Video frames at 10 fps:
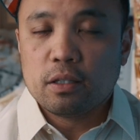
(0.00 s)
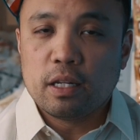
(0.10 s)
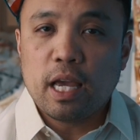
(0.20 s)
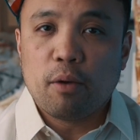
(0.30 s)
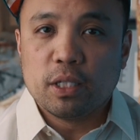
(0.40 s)

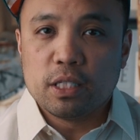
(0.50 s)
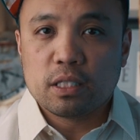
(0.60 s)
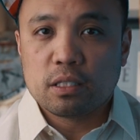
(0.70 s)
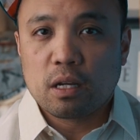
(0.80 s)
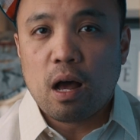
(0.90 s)
Today we
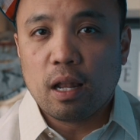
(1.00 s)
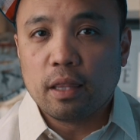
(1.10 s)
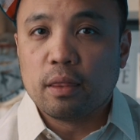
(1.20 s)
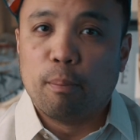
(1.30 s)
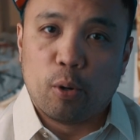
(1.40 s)
just call
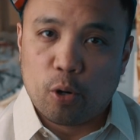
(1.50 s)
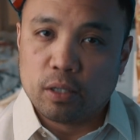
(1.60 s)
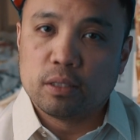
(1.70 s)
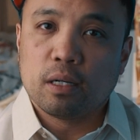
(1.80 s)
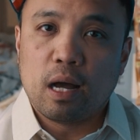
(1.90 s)
it the
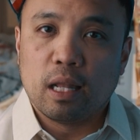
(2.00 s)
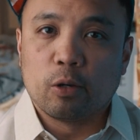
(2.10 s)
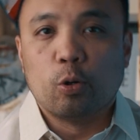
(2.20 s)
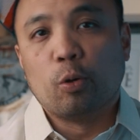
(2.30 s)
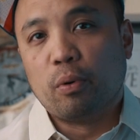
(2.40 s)
Barong
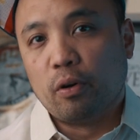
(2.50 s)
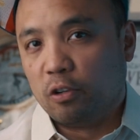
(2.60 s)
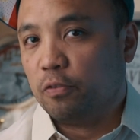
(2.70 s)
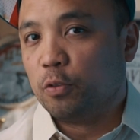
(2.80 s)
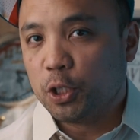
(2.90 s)
Tagalog or
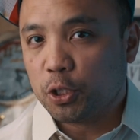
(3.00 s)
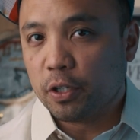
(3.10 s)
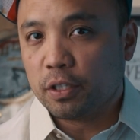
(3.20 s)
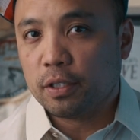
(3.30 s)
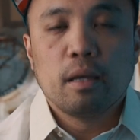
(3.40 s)
Barong for
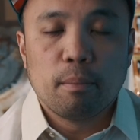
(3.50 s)
short.